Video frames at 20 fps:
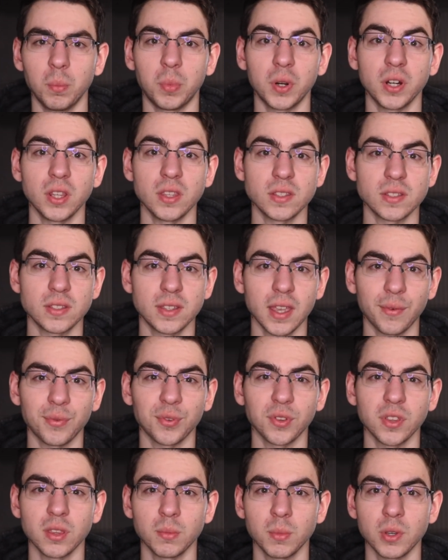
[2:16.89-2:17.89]
but it is
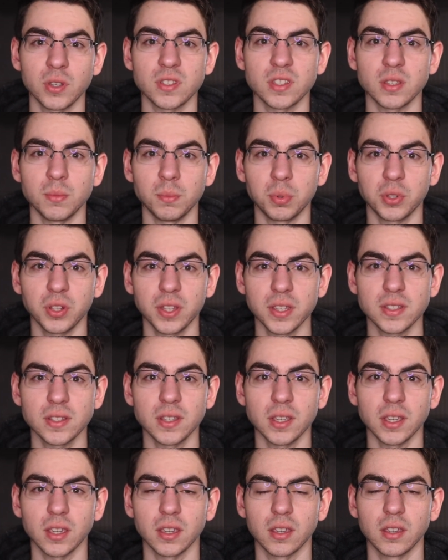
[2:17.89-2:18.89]
definitely the most
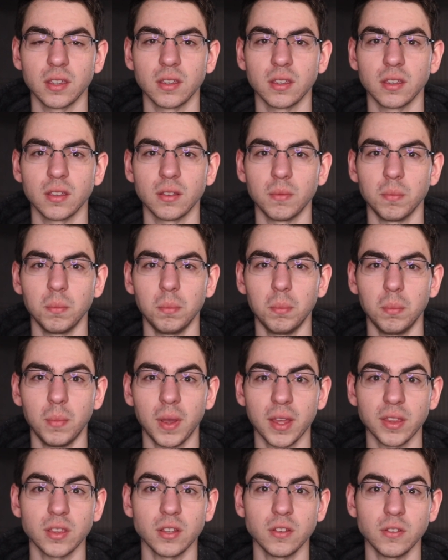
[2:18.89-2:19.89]
simplistic
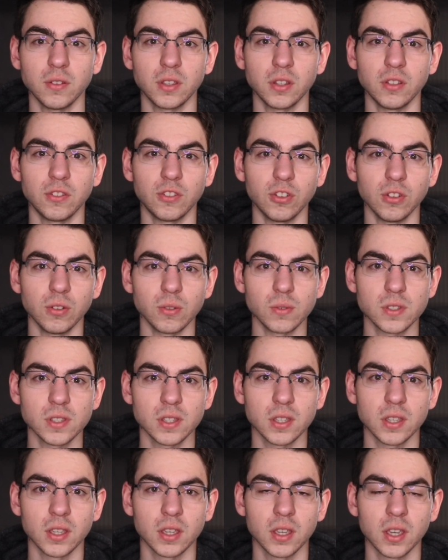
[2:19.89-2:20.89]
method you could
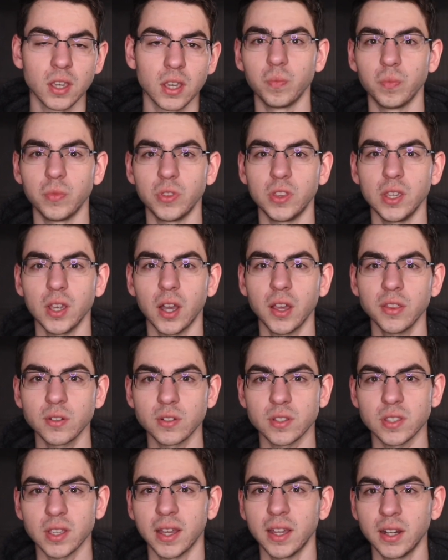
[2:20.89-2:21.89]
choose. The
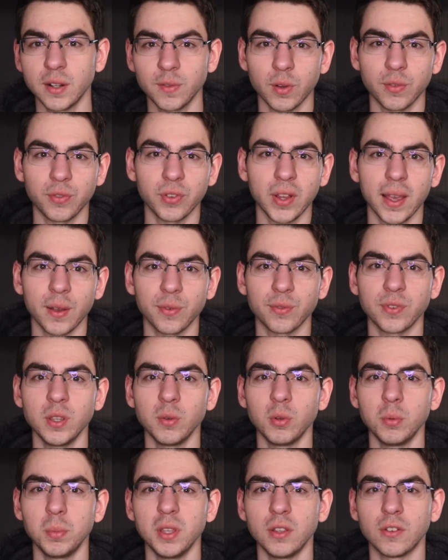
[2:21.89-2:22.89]
other side of a flat
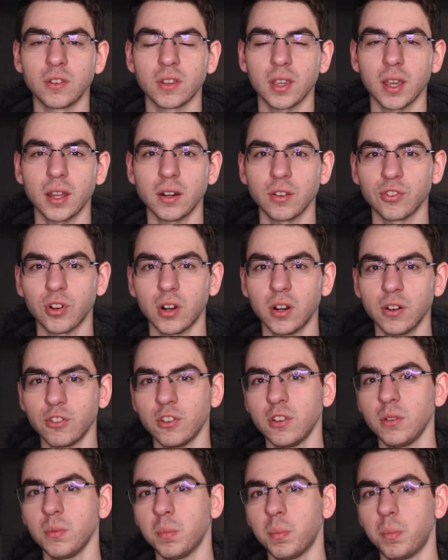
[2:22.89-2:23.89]
fee would be kind of
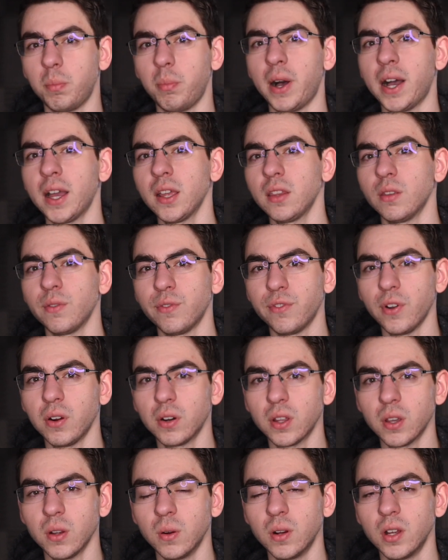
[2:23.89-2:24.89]
charging by the
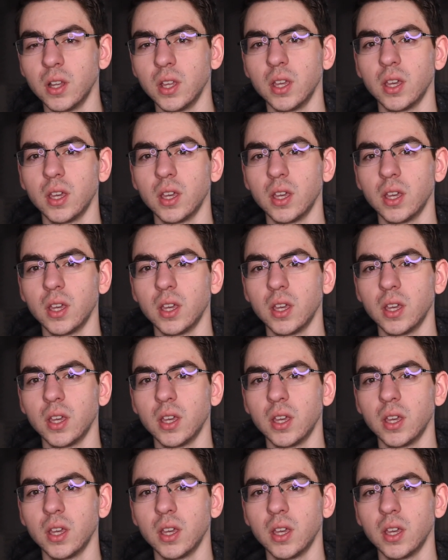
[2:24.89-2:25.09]
photo,